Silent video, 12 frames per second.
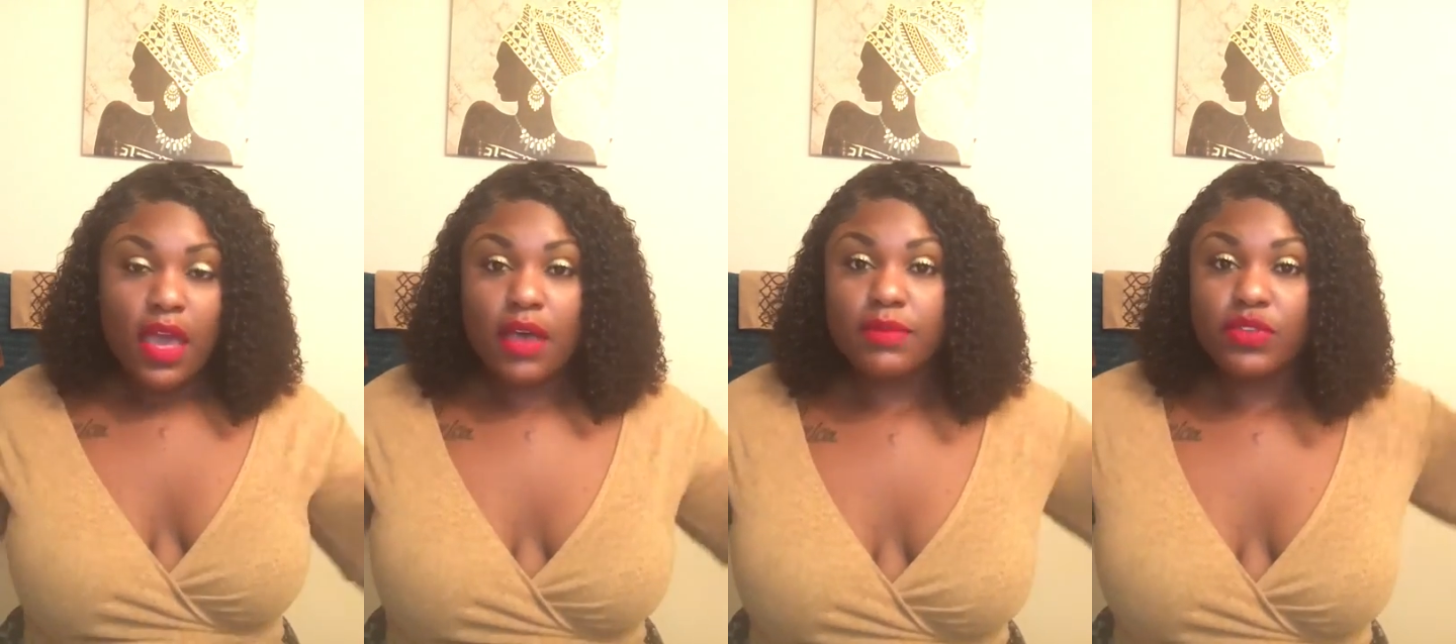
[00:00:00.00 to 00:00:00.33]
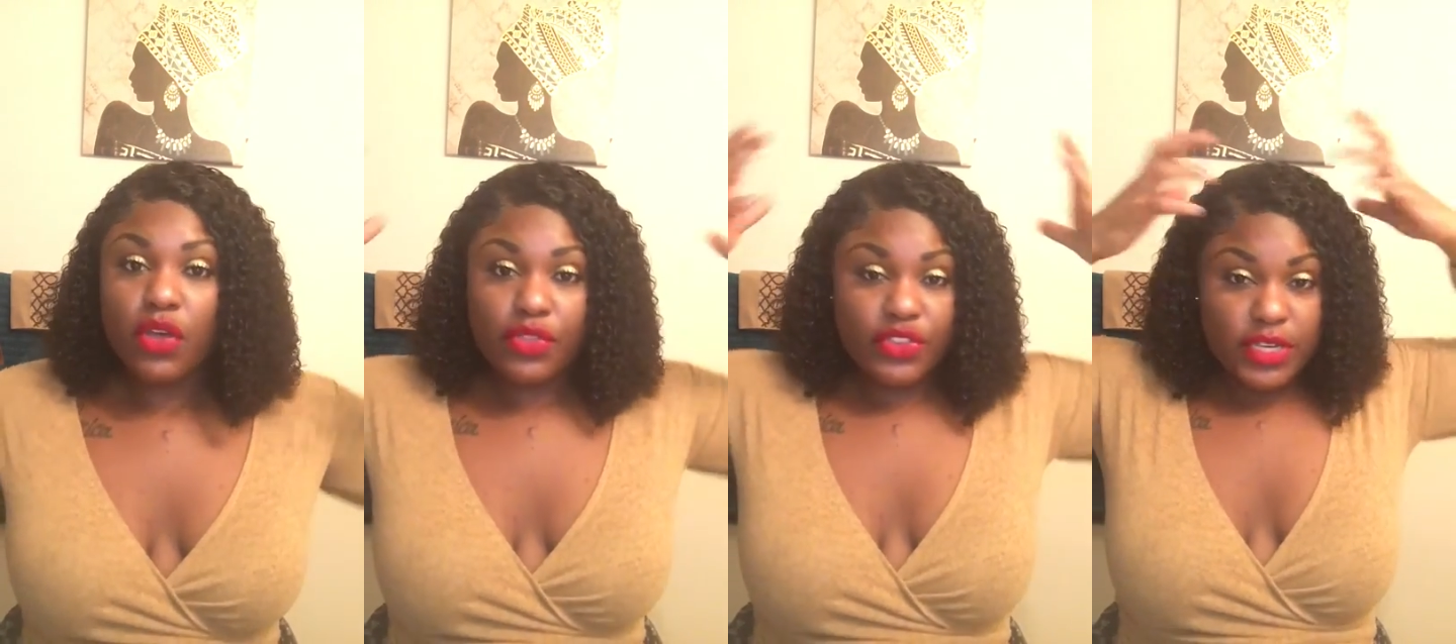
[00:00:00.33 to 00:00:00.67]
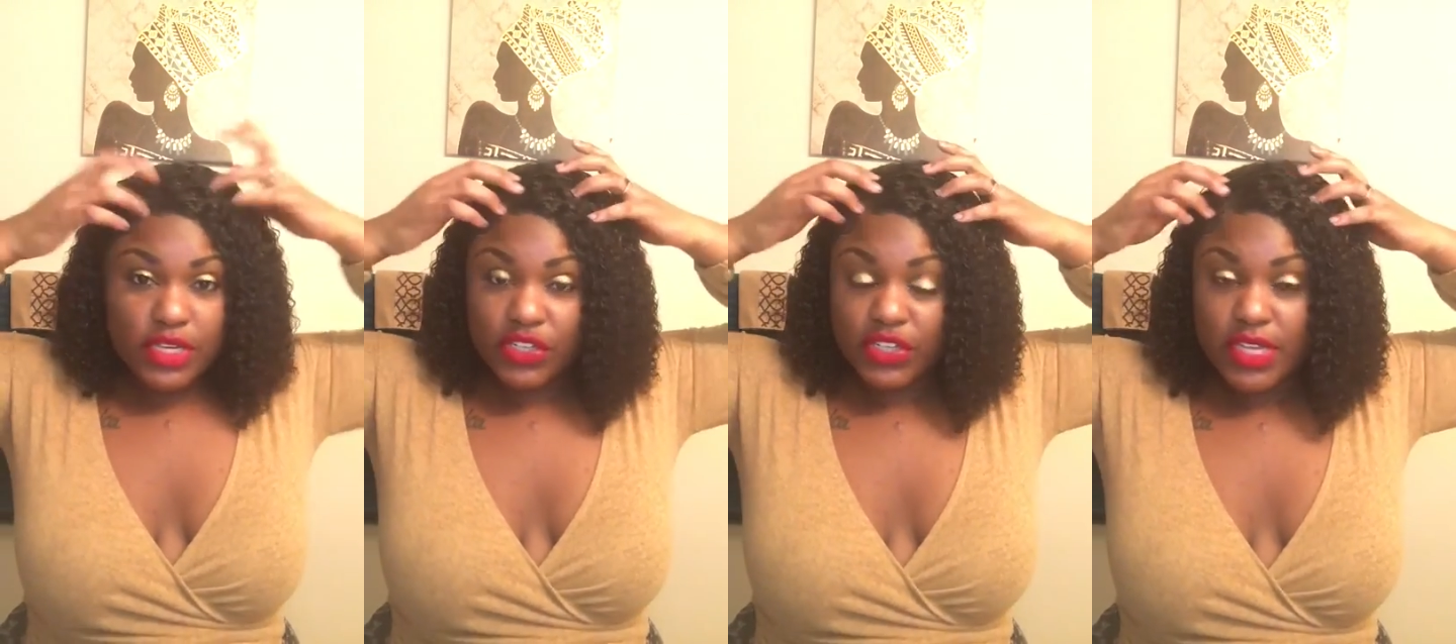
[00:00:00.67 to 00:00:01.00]
Um, so
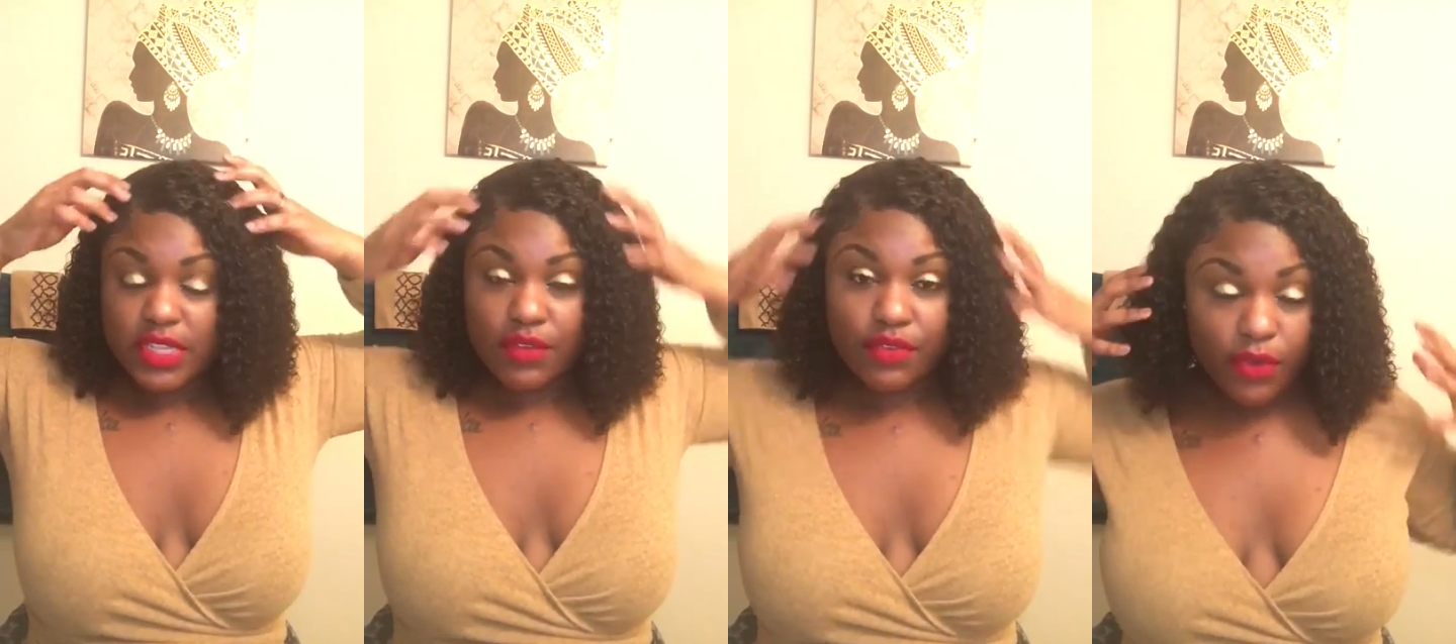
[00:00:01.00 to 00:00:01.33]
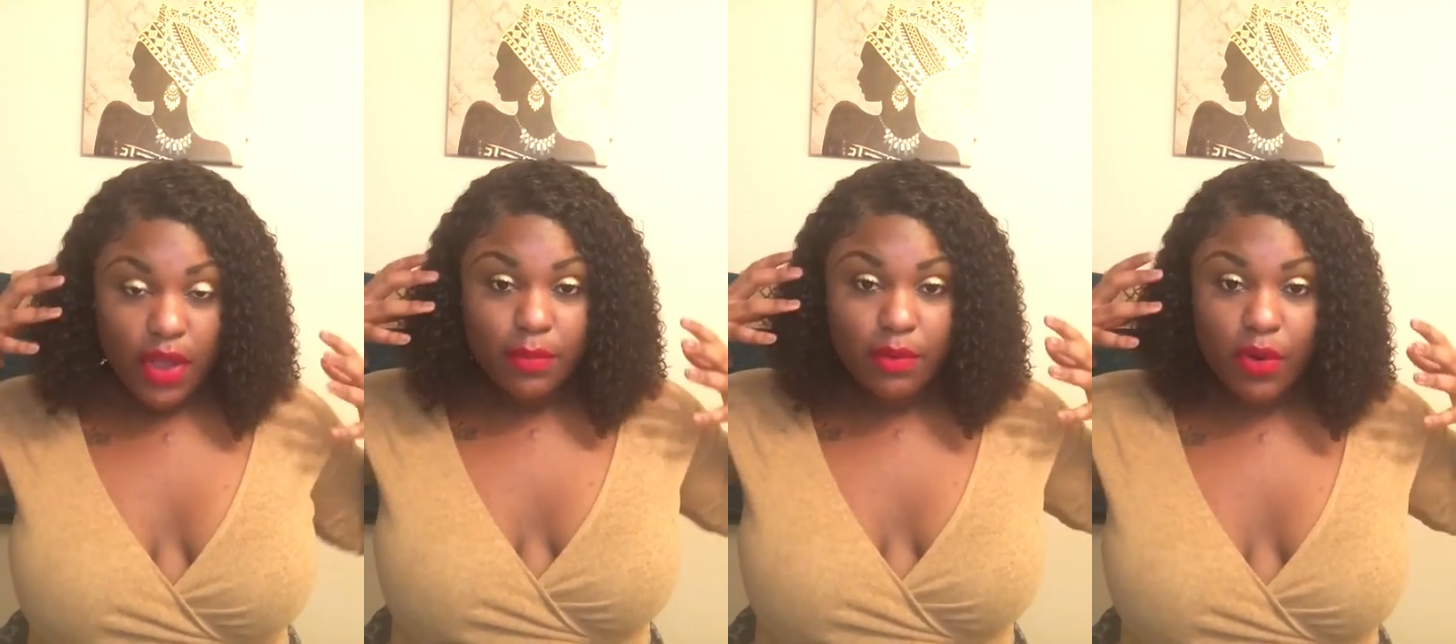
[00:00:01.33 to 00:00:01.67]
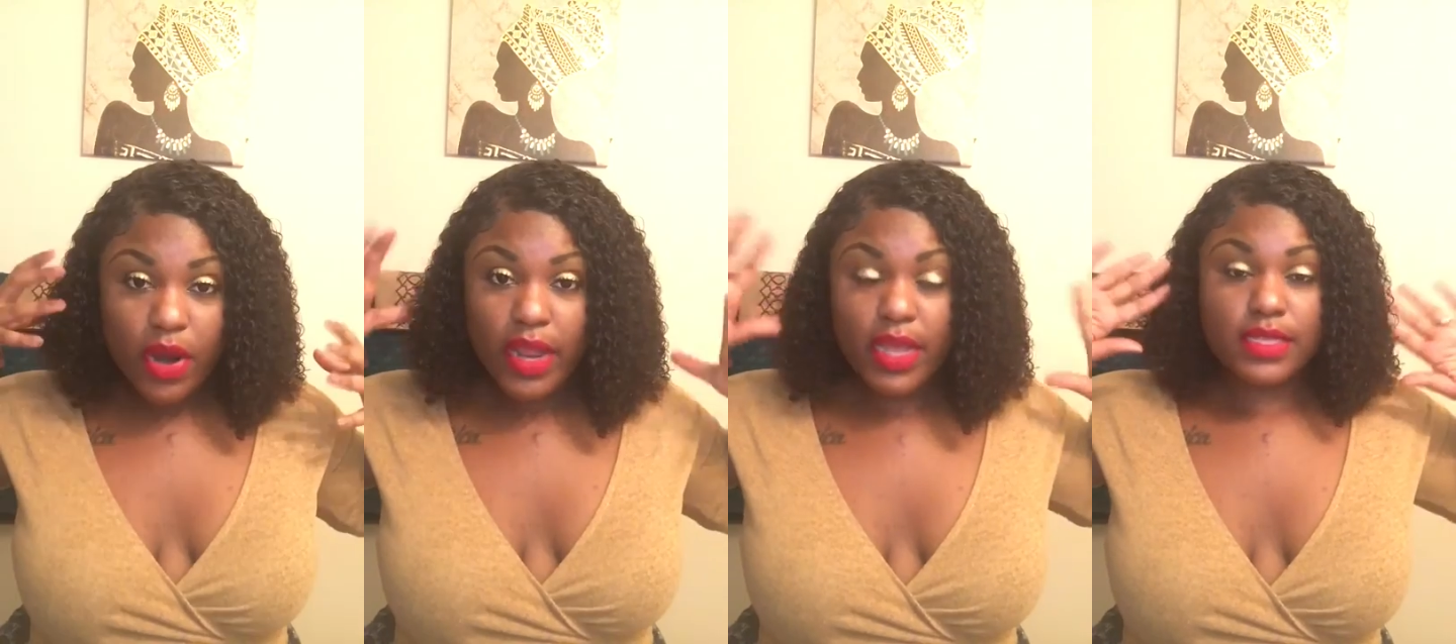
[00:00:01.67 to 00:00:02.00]
it's just the front part